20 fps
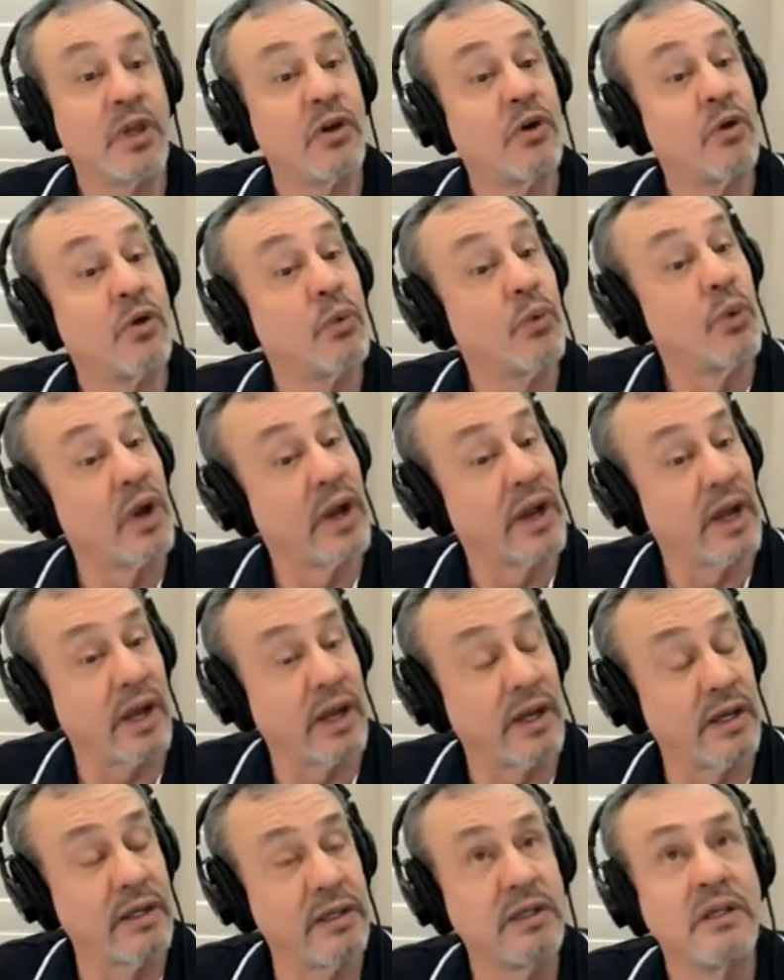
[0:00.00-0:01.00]
When
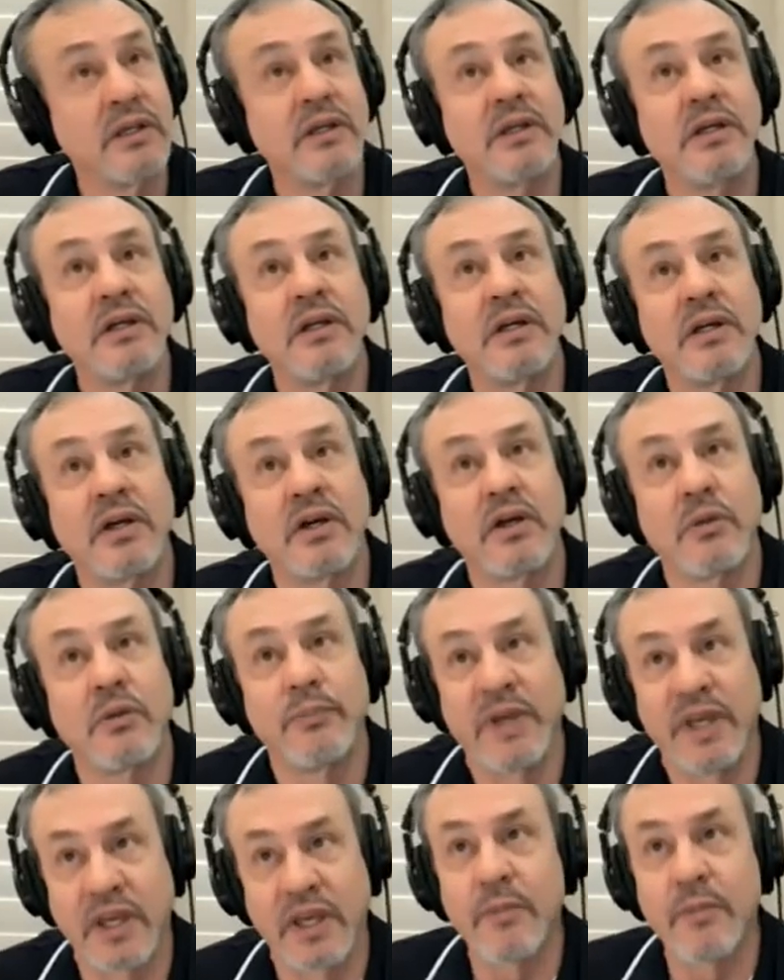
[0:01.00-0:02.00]
I
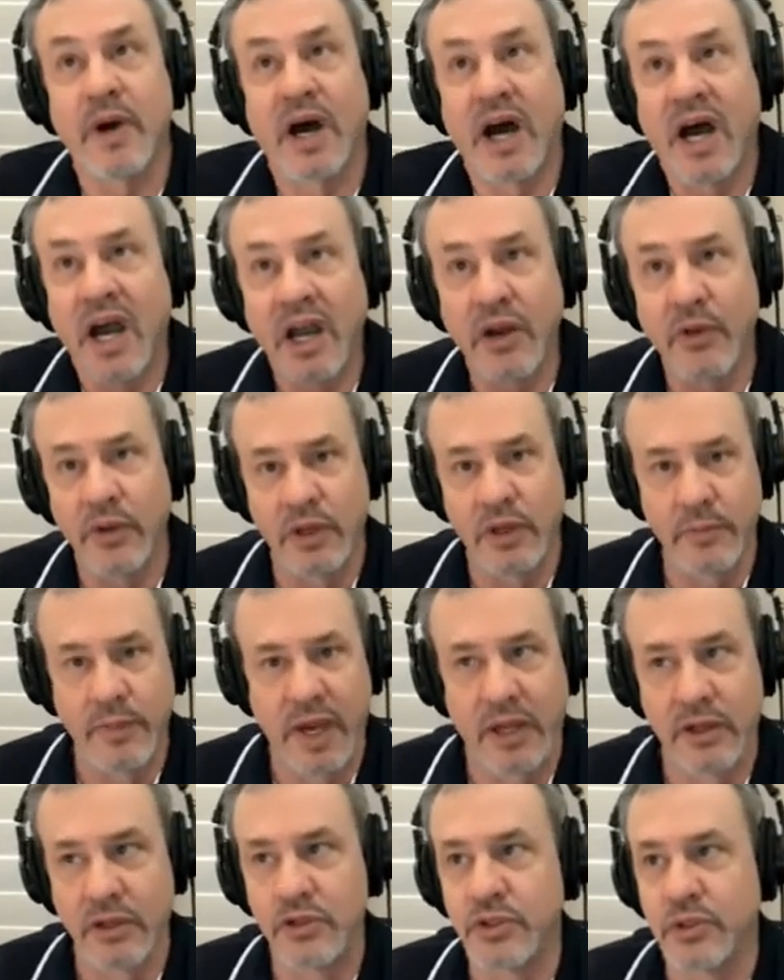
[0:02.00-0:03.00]
became a hiring
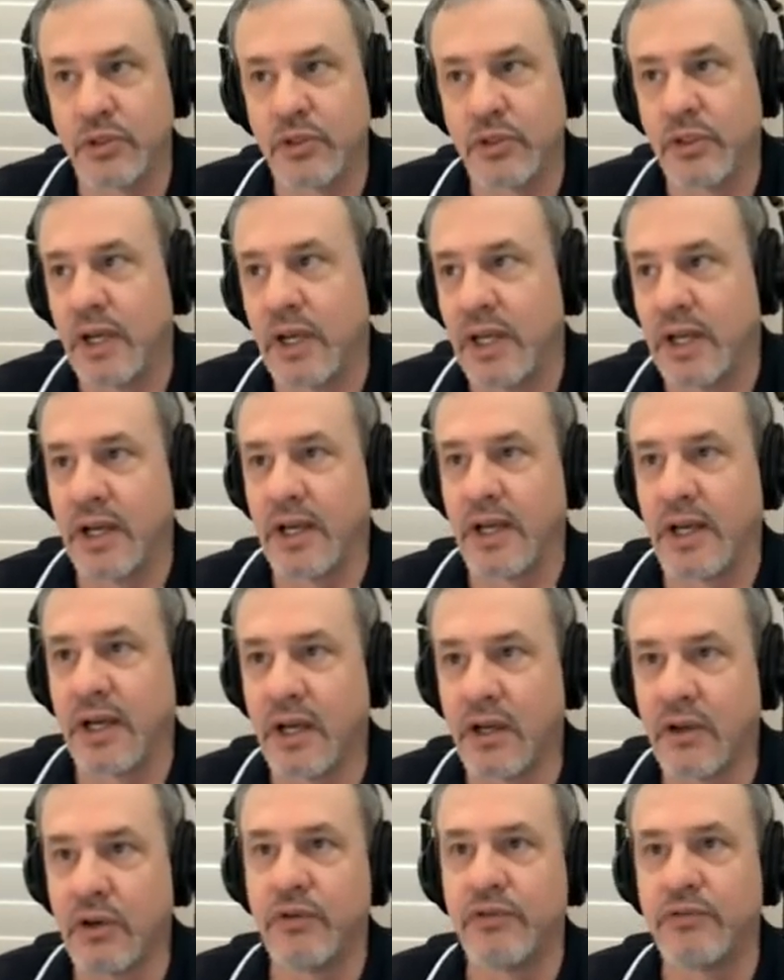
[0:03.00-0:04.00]
manager and I
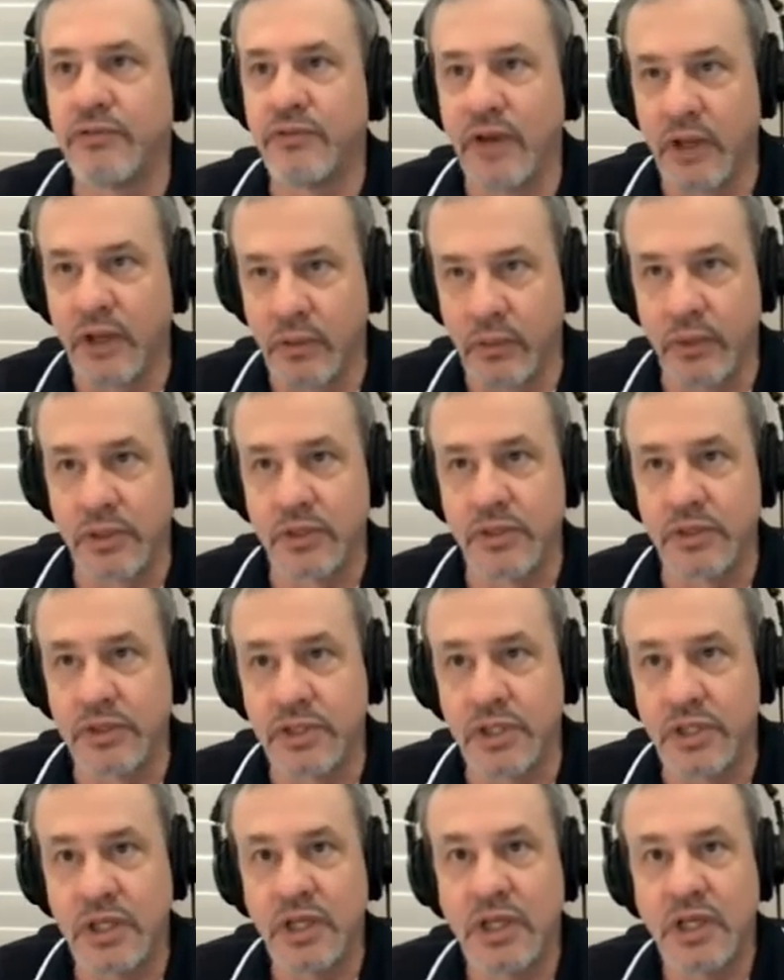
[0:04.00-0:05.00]
hired
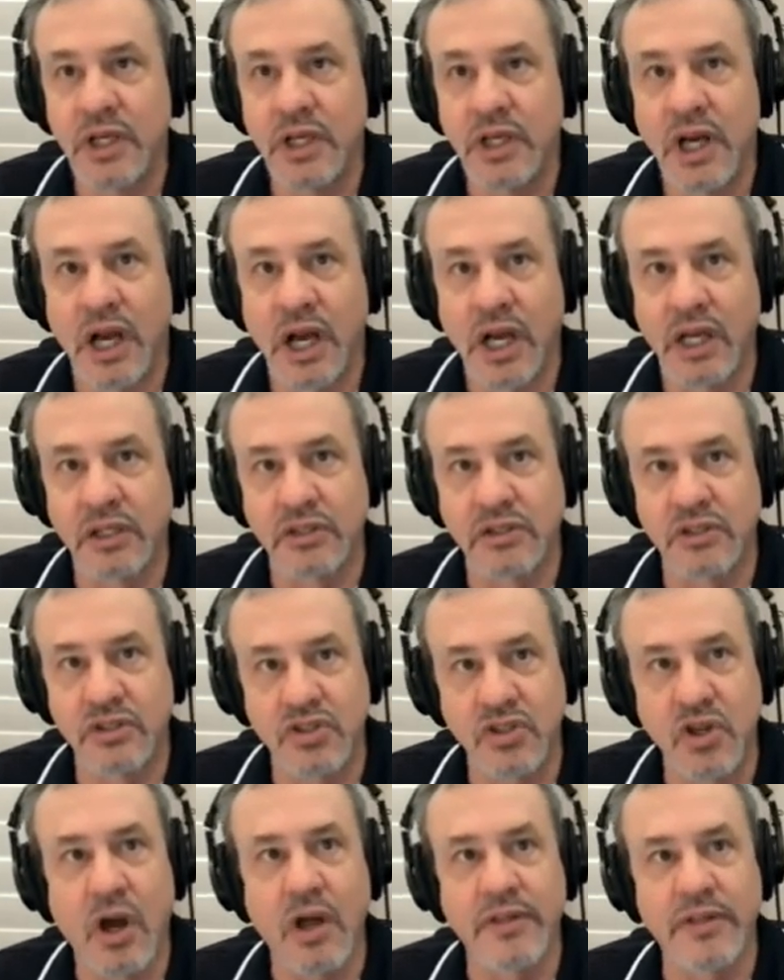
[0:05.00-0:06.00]
veterans, I
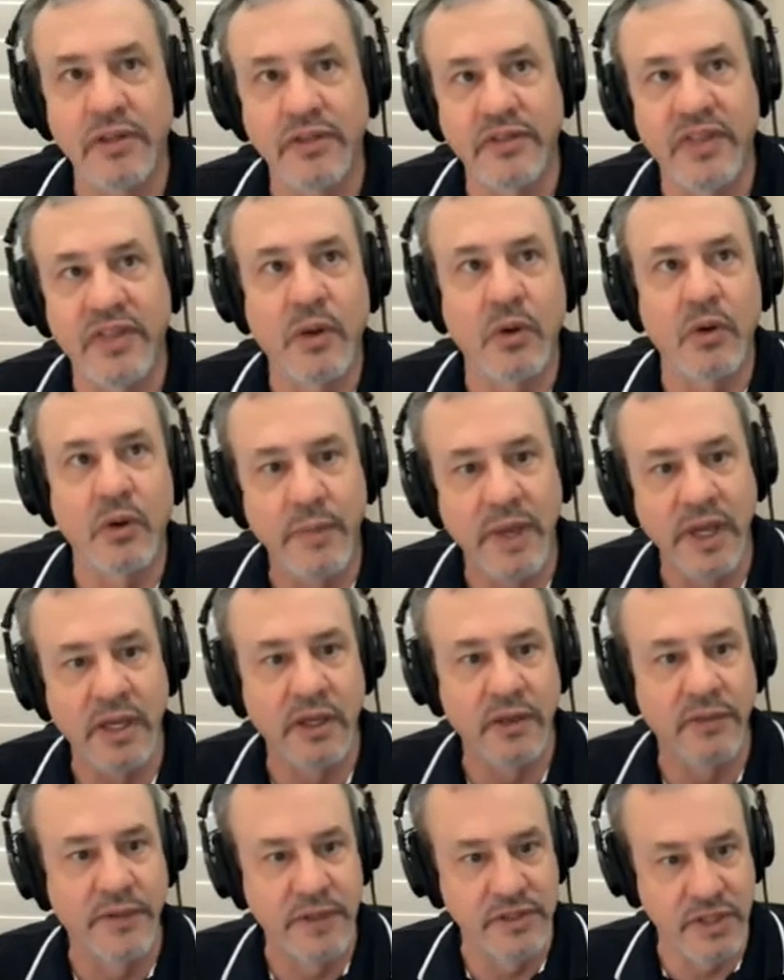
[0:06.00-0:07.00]
saw that they were
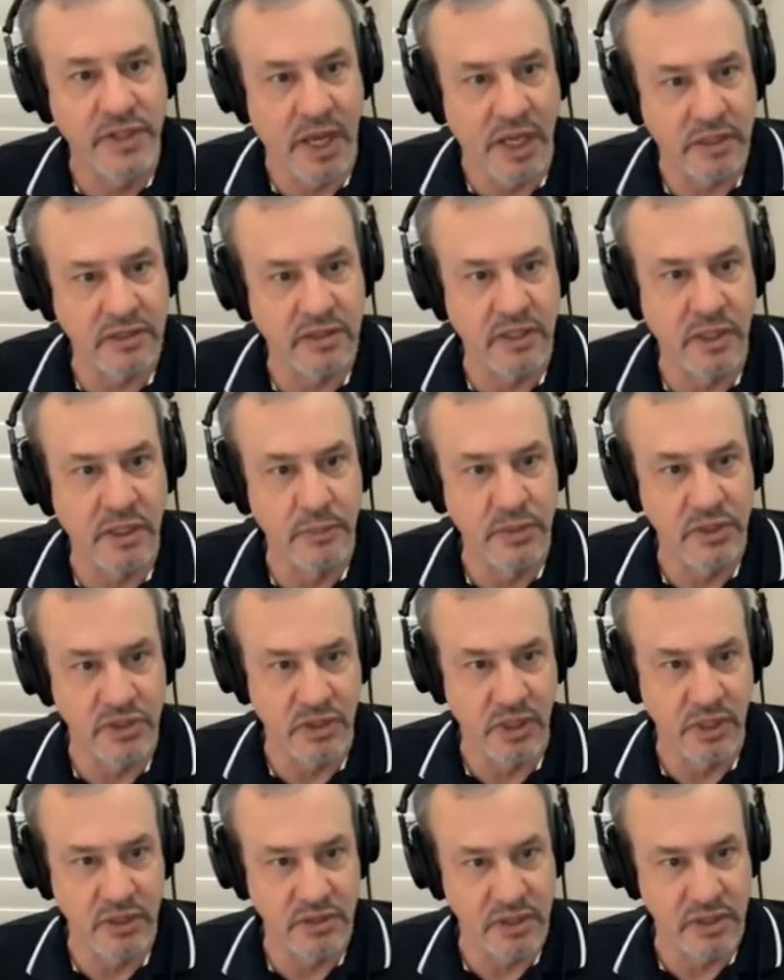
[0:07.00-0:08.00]
making the exact same
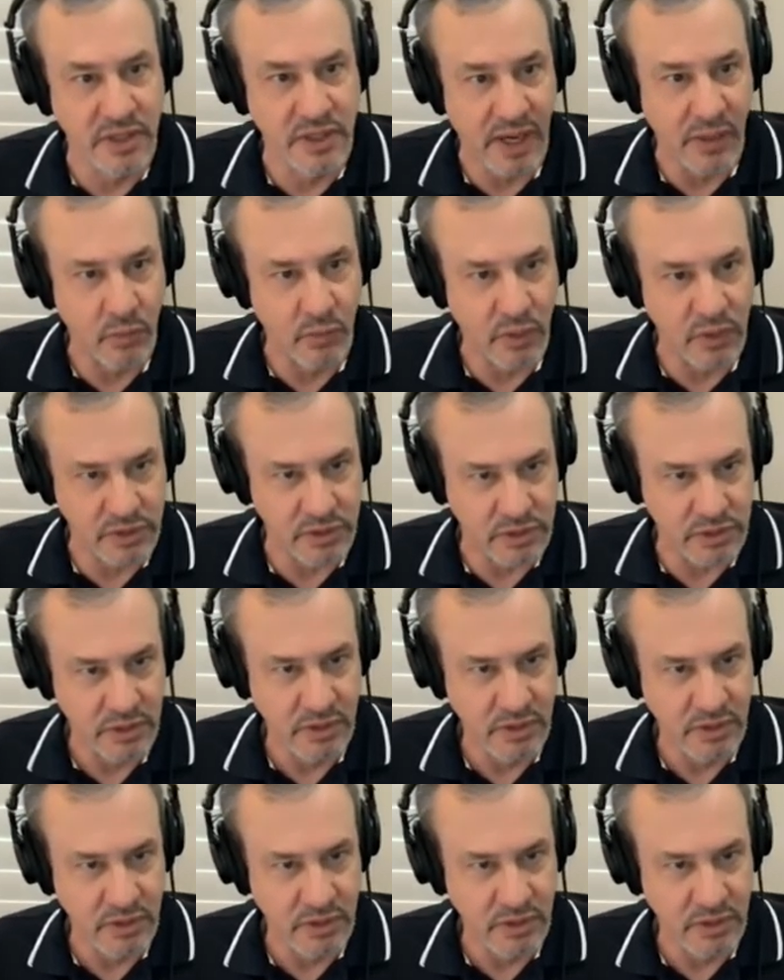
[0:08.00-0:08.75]
mistakes that I was.